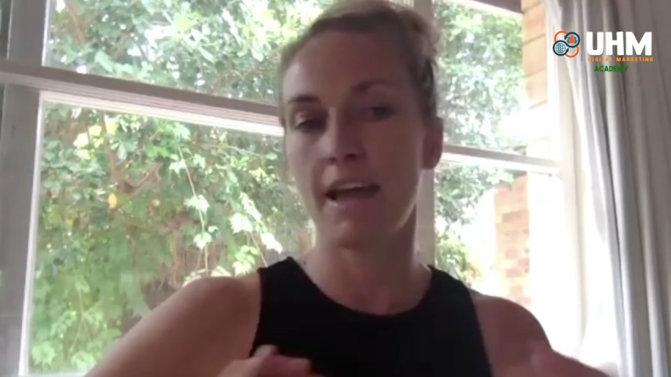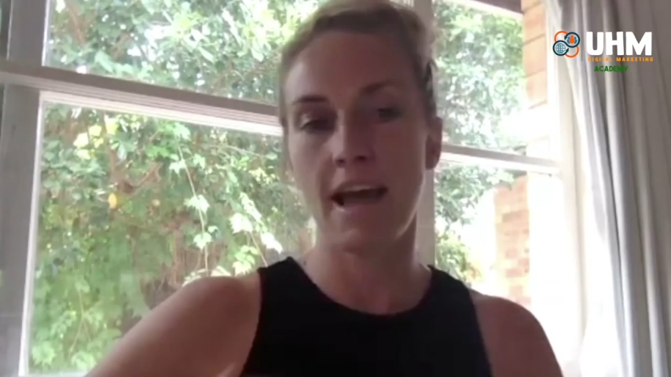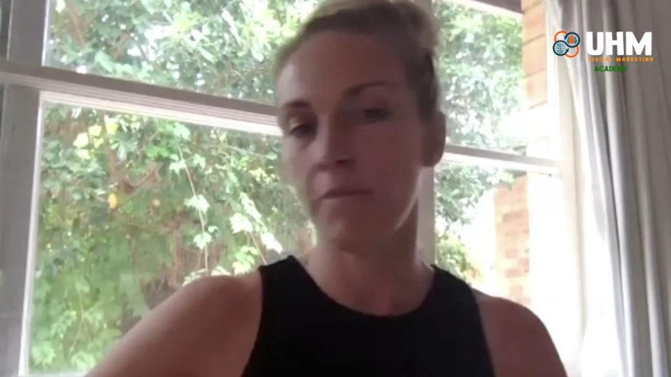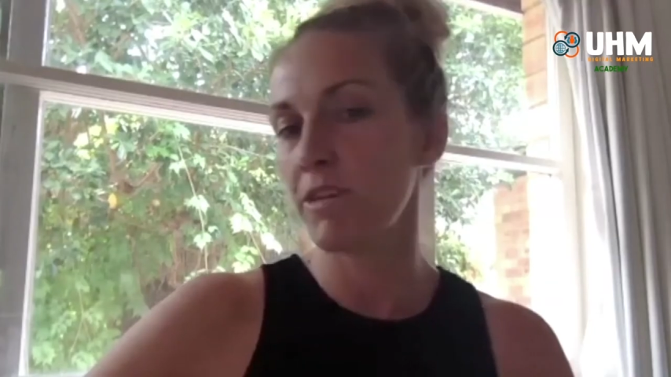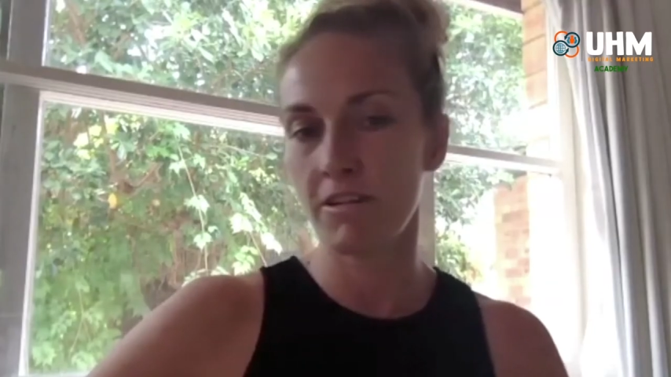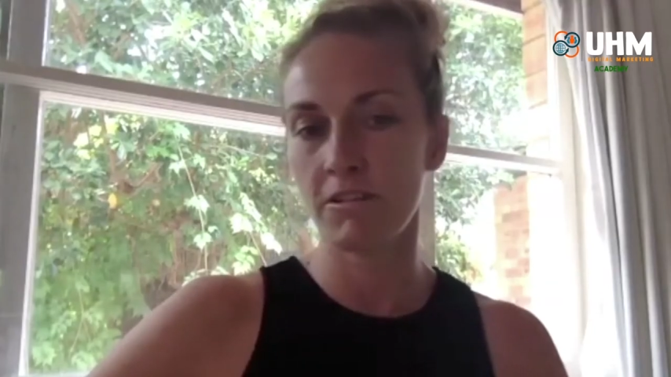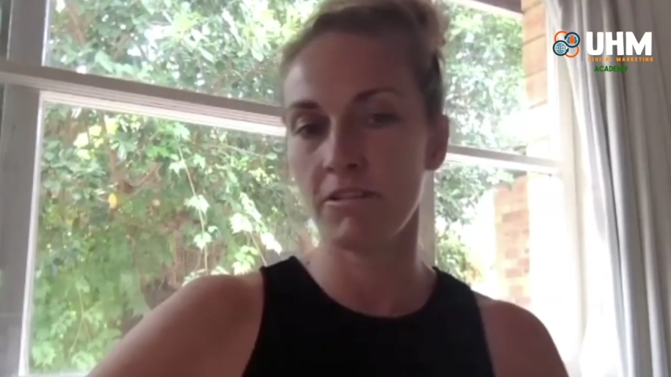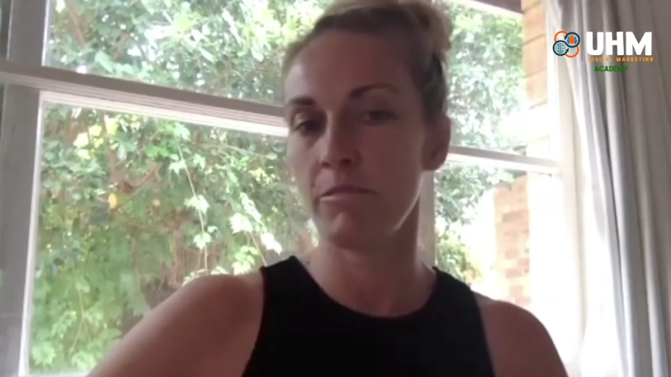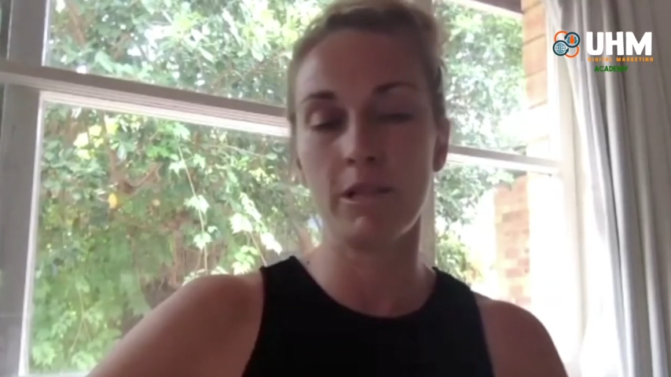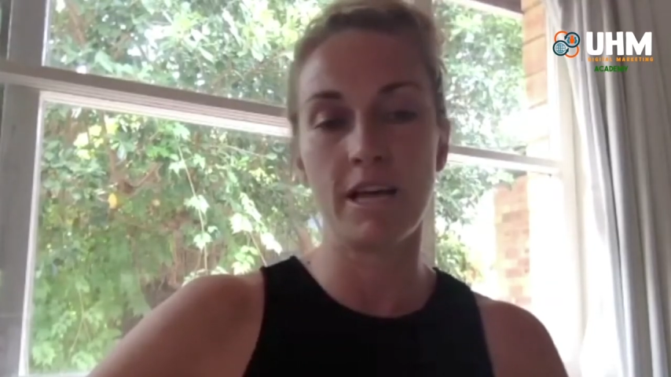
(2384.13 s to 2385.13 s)
I'm a yoga
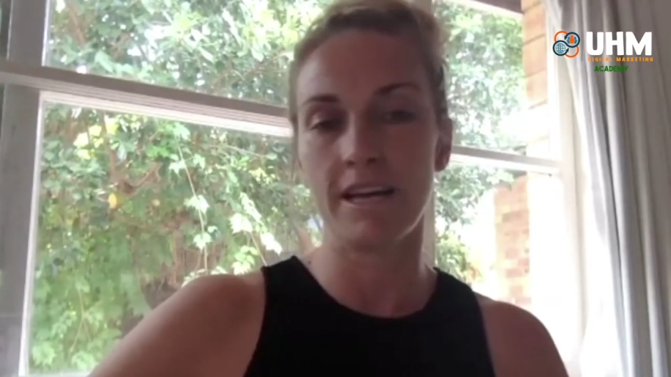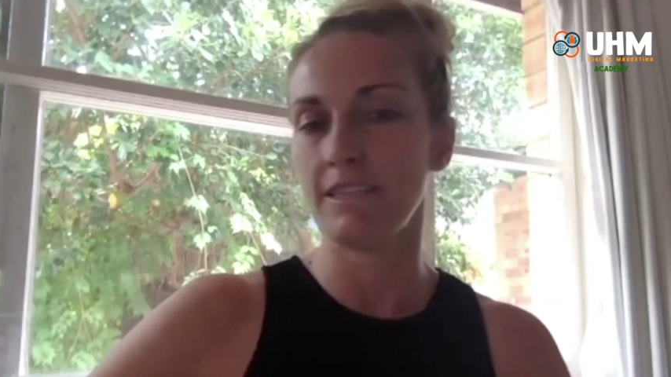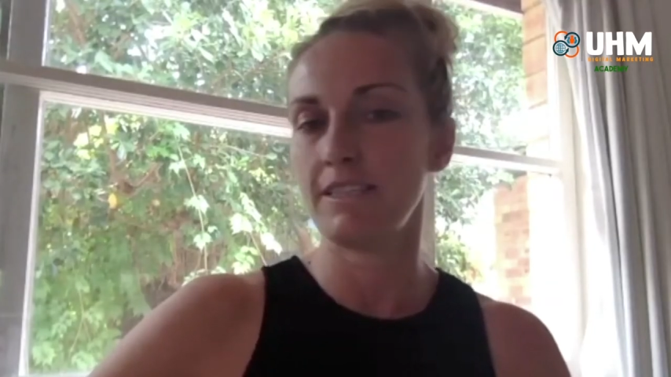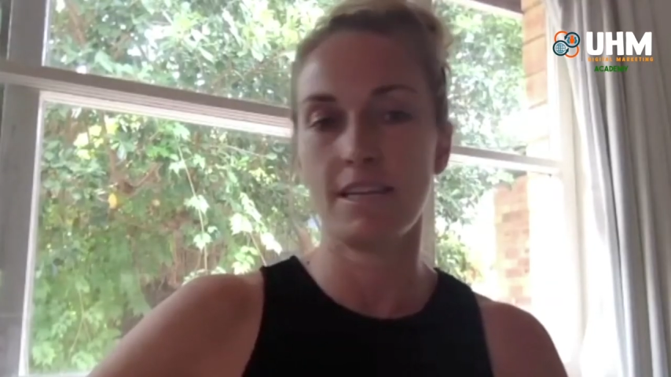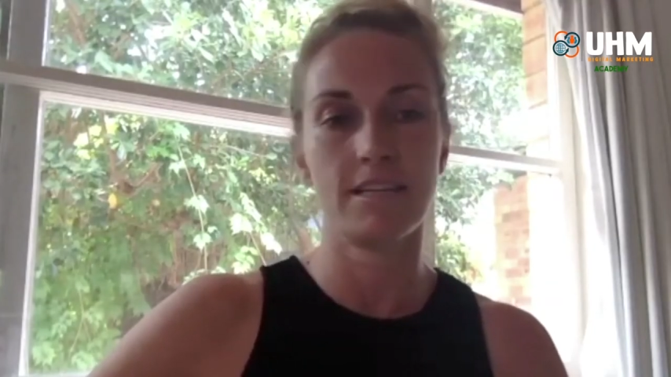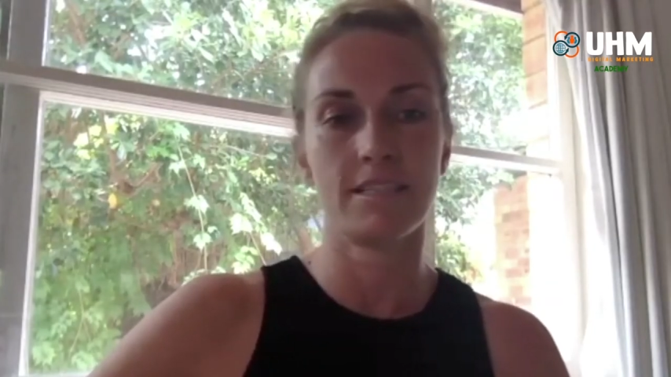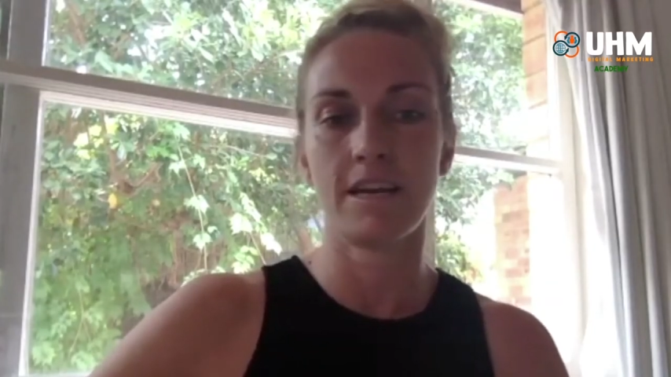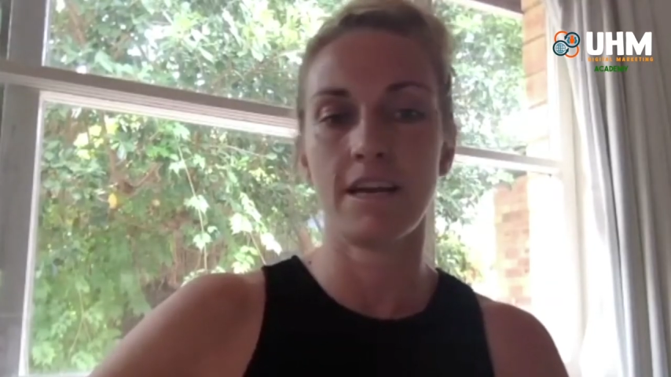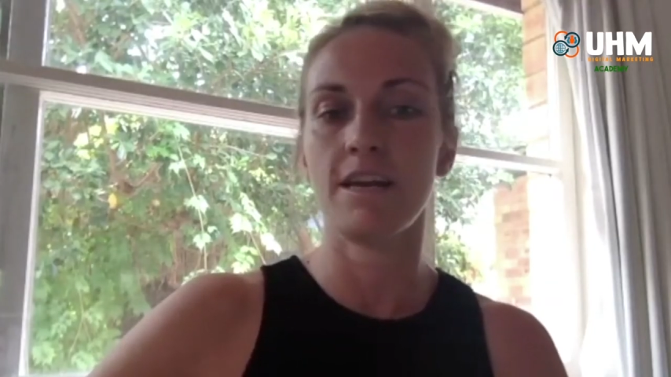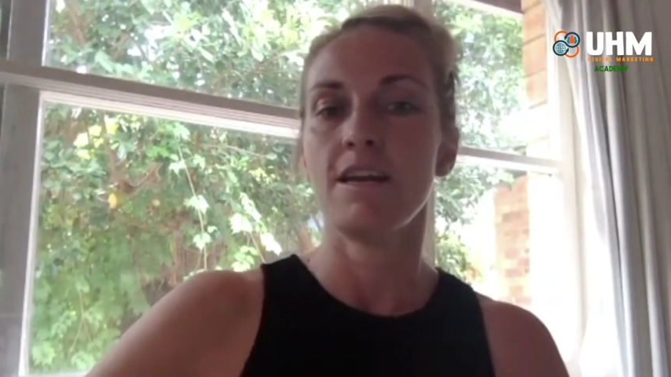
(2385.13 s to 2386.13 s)
and Pilates
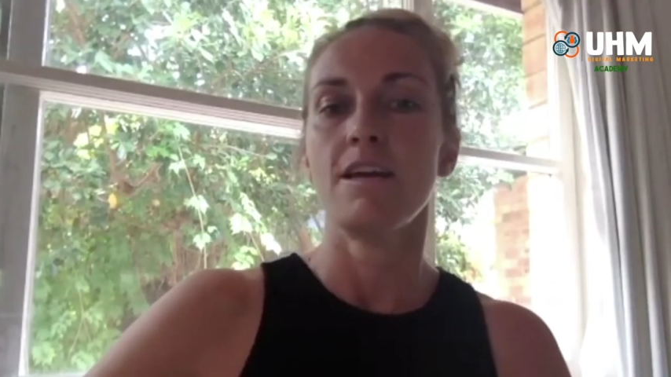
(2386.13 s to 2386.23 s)
teacher,